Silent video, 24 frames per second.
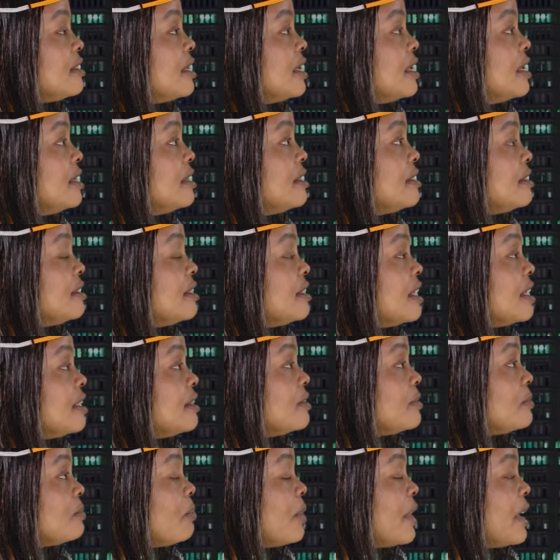
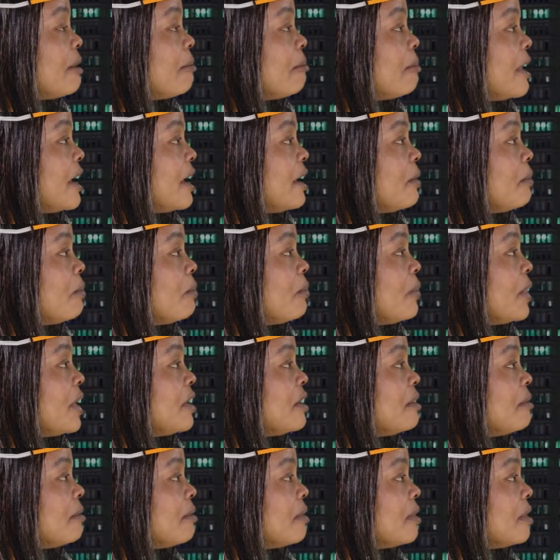incidents whereby
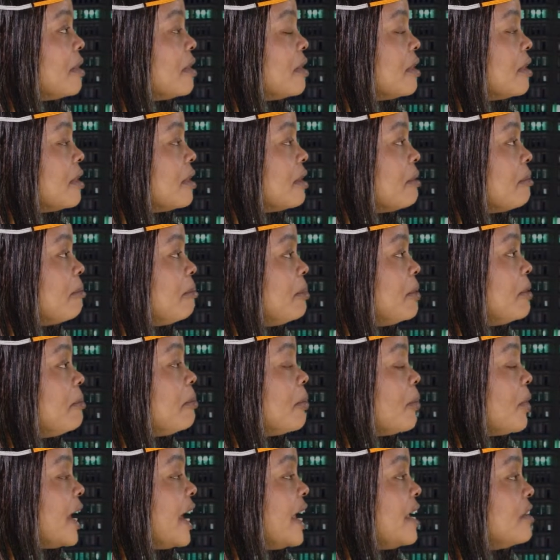when
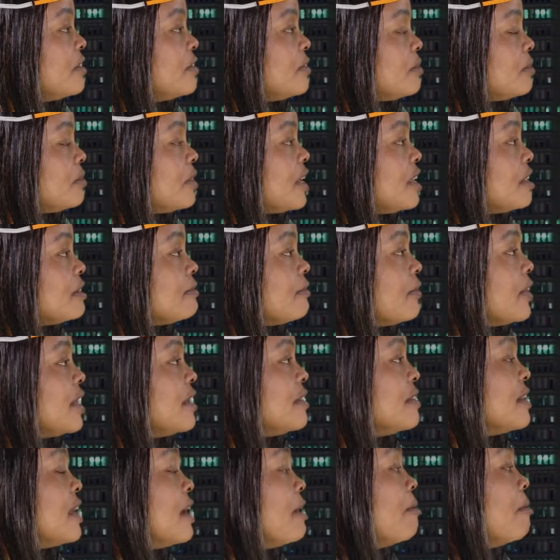people are in stress, for
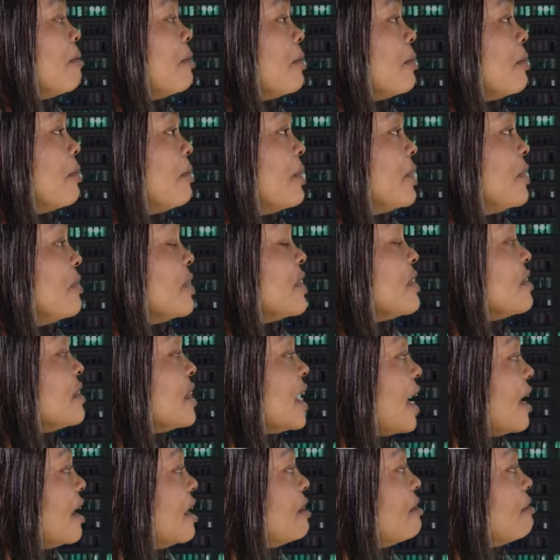example, when you're
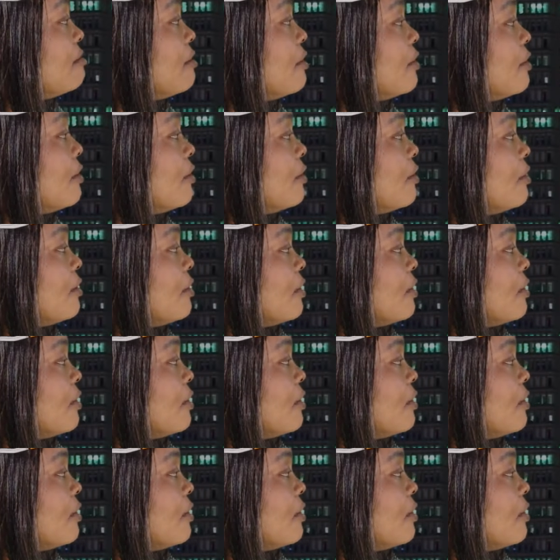studying for